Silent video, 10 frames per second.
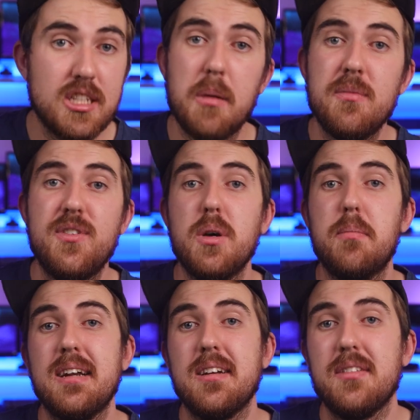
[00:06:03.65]
Now, some of you
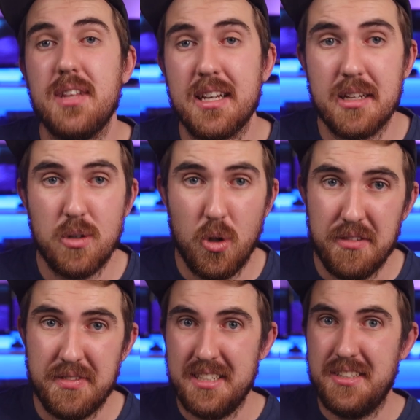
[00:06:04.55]
might think that
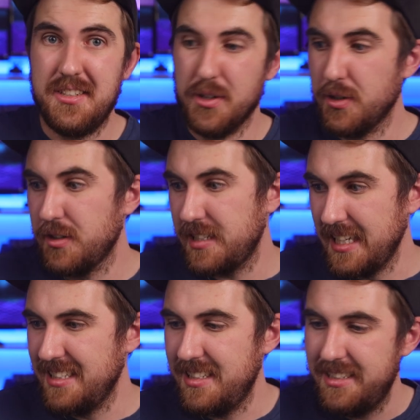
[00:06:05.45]
all of the dirt
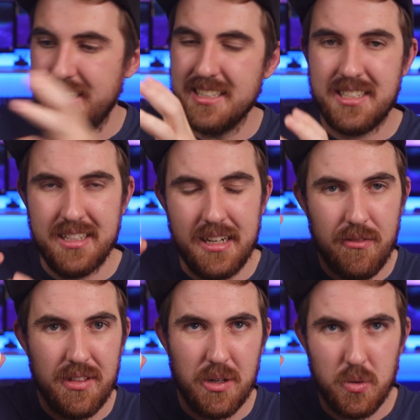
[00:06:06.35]
and dust and
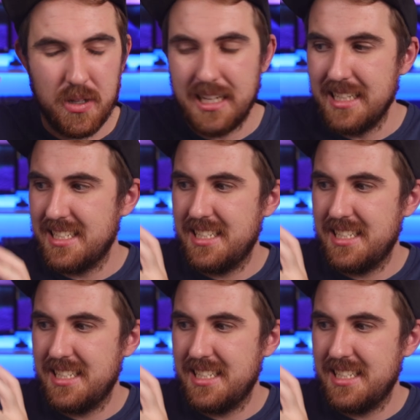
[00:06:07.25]
everything will get